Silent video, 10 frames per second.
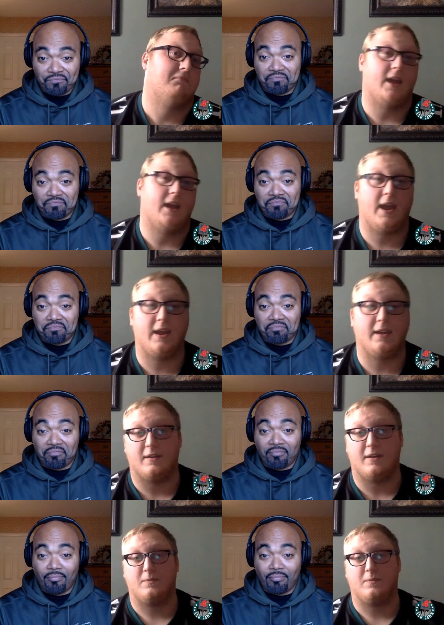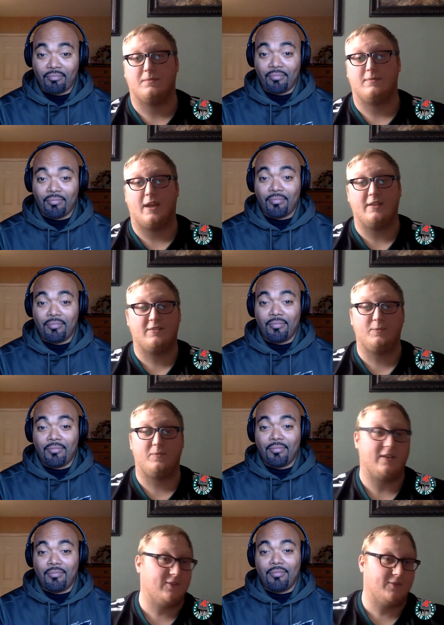Speaker 1: Hey, that's a
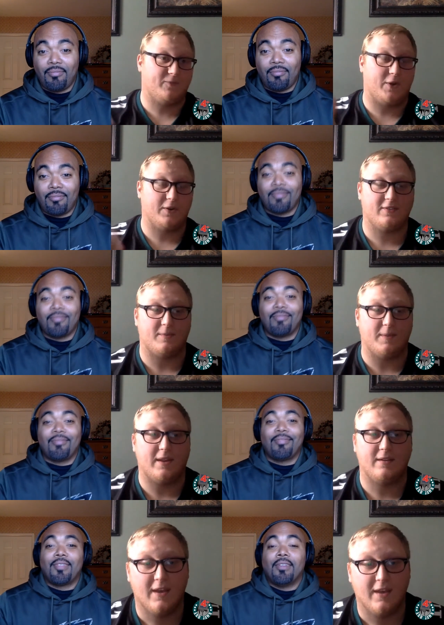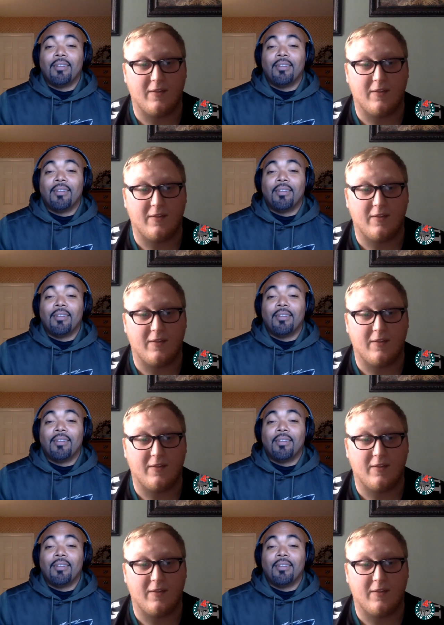that's a first. I mean,